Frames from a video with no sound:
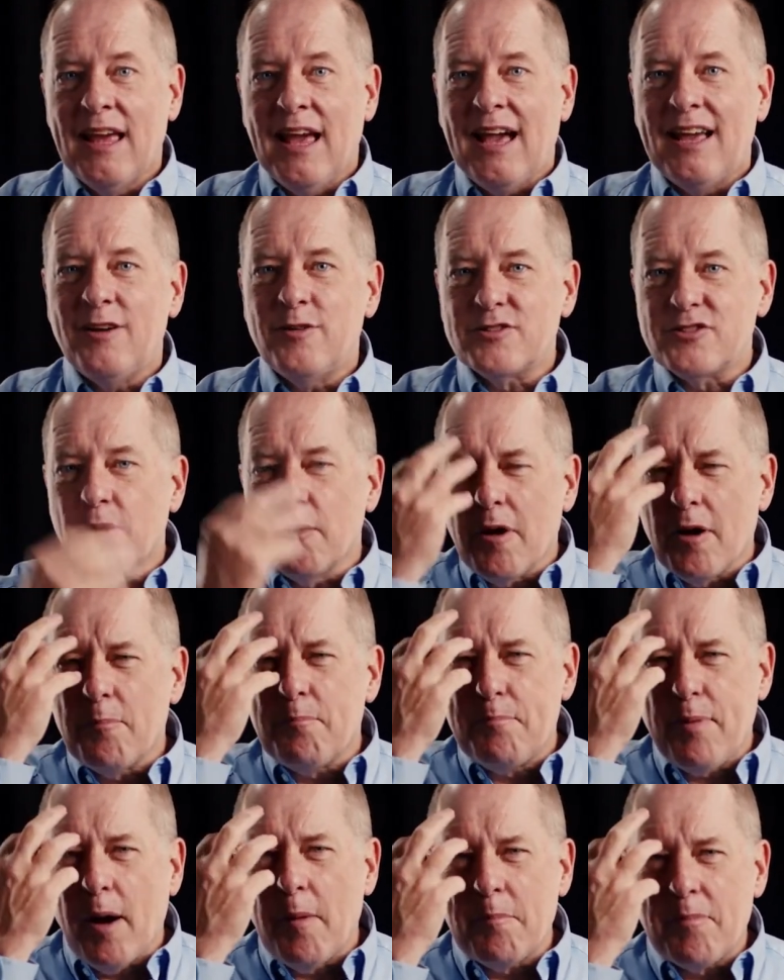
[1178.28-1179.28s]
It was a, a,
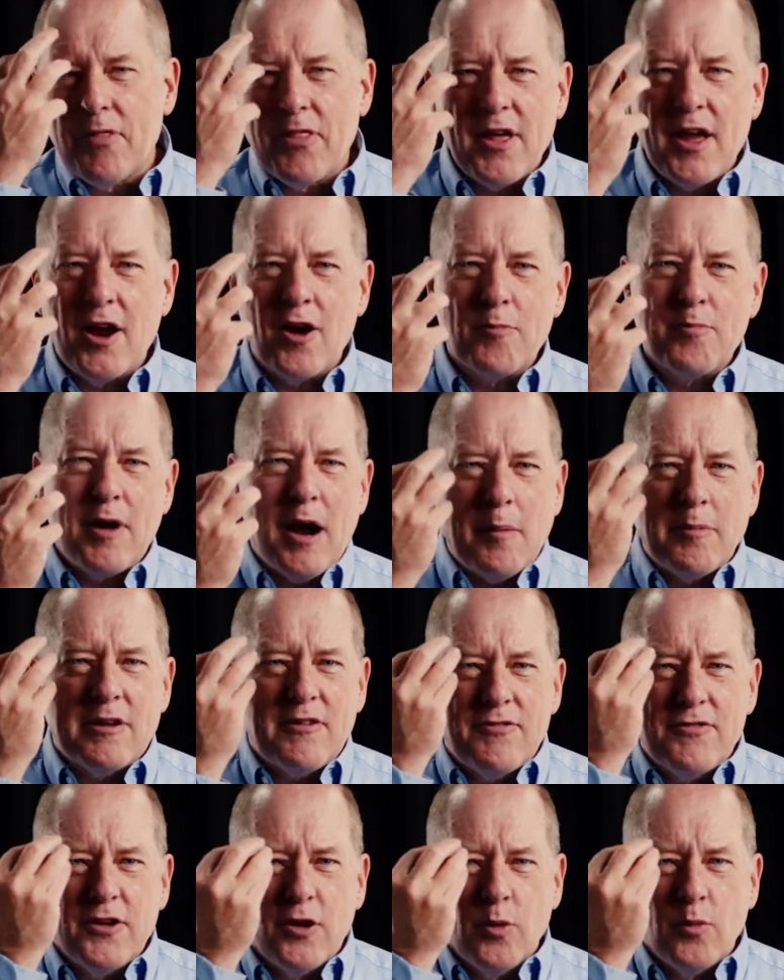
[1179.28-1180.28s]
bump there, probably
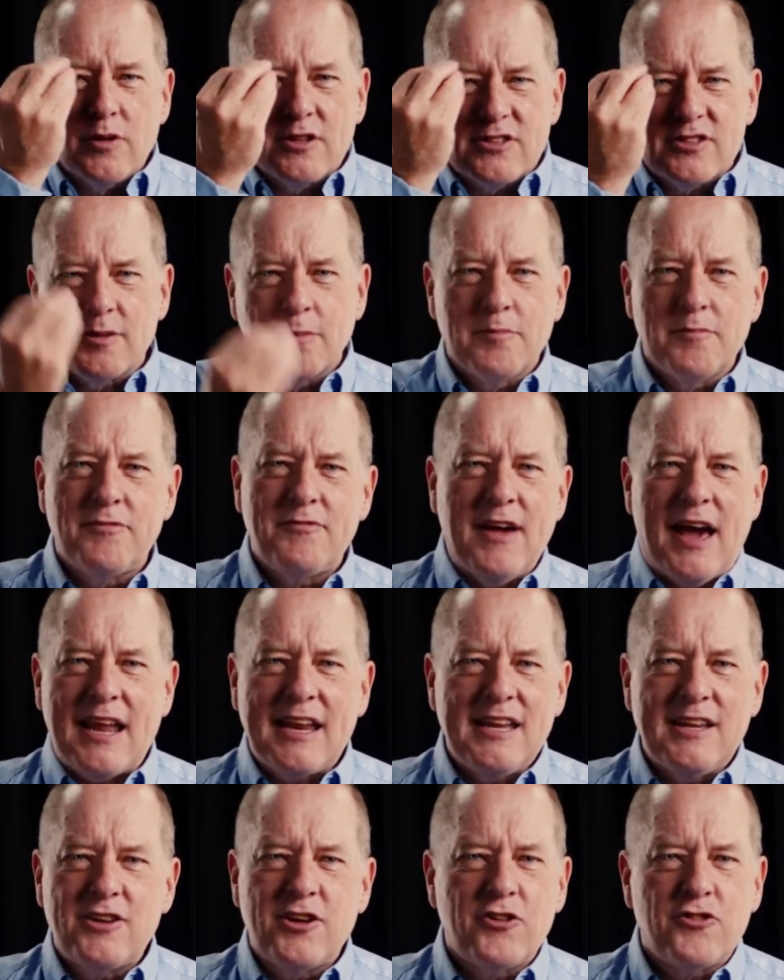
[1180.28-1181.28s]
filled with some
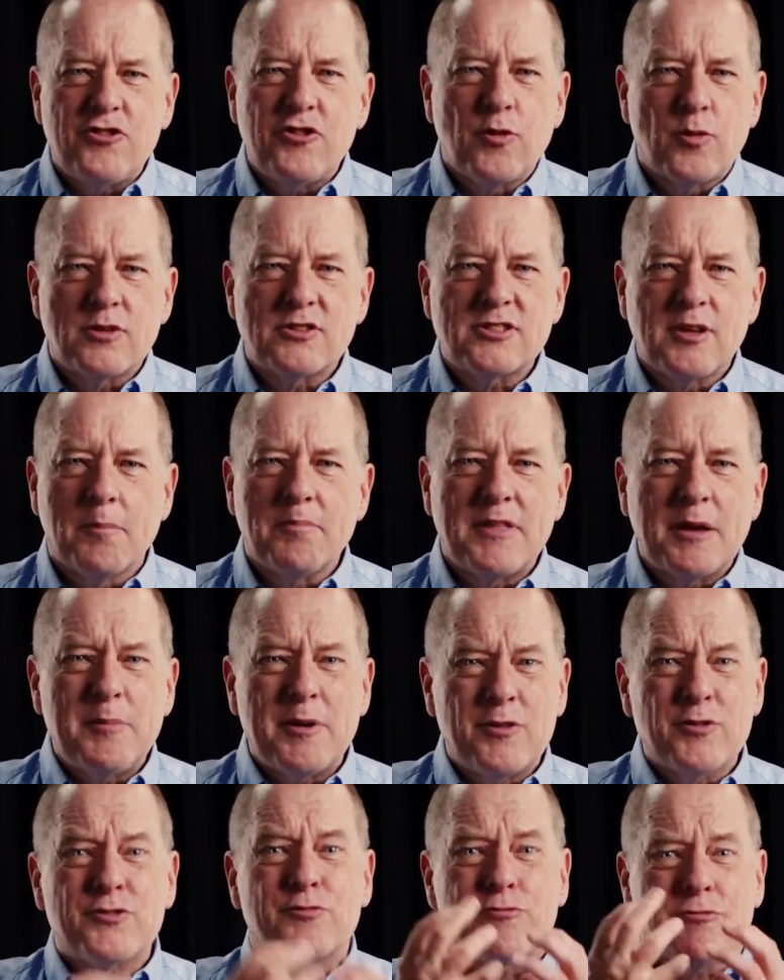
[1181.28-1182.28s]
fatty tissue or something, but
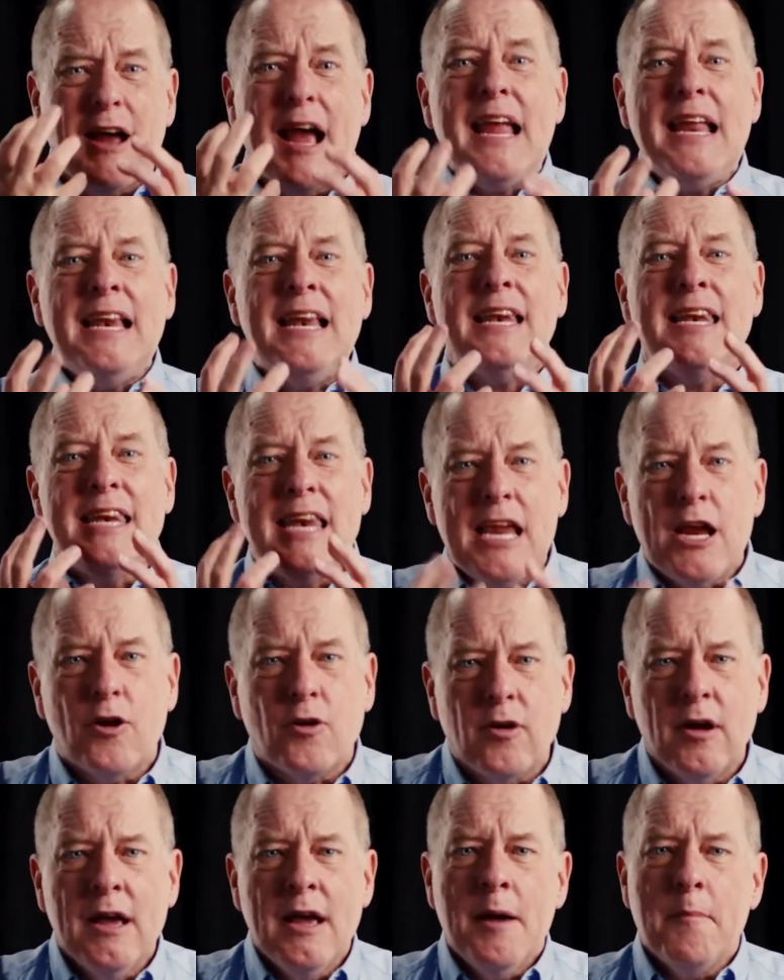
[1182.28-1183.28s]
it was right
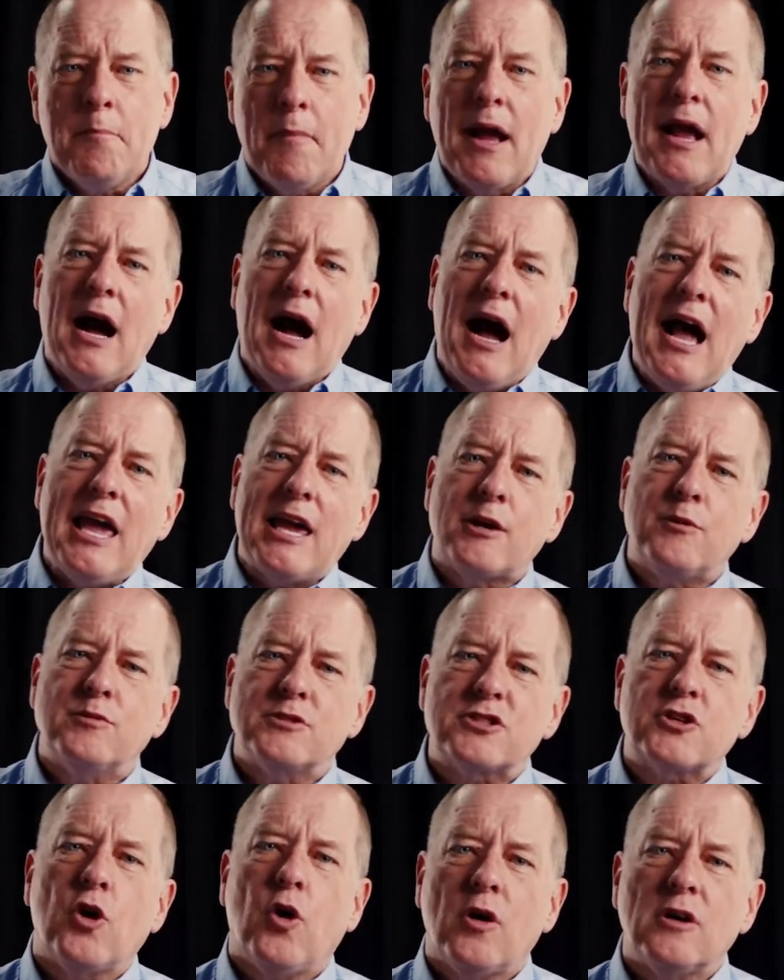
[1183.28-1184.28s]
near my eye and it
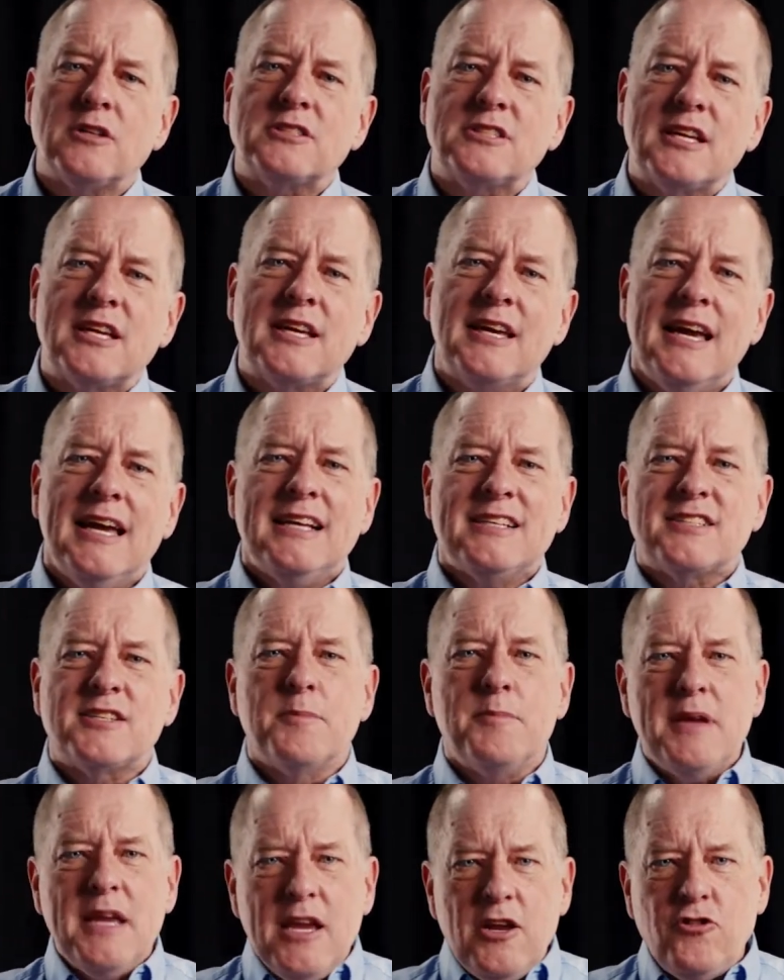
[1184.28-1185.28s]
was causing
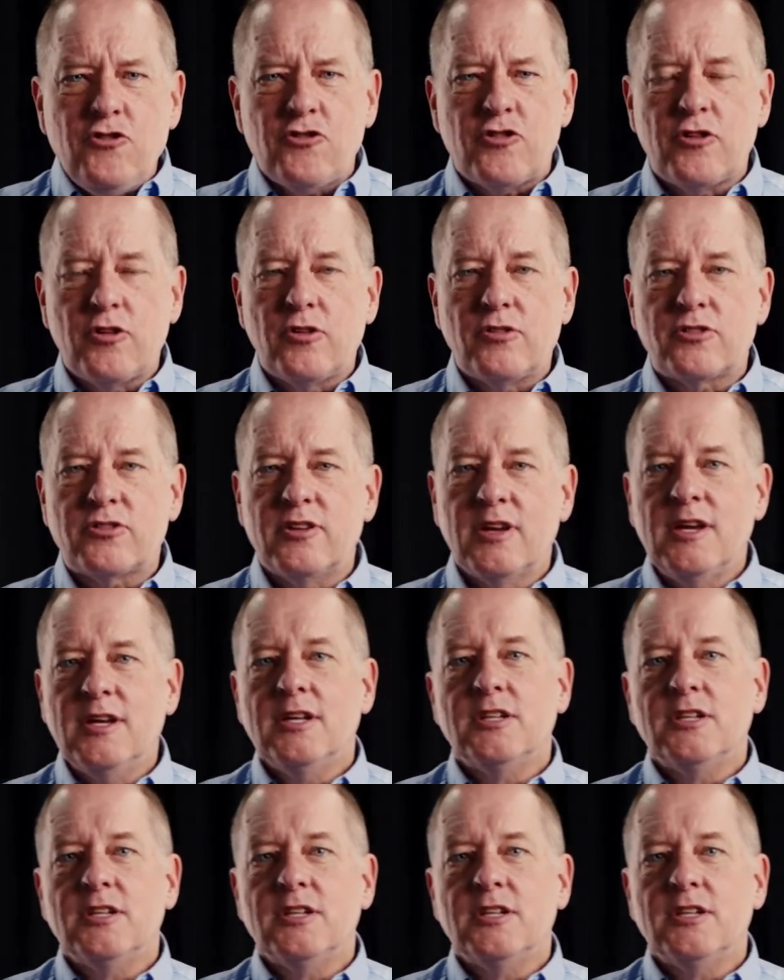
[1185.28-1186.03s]
some issues.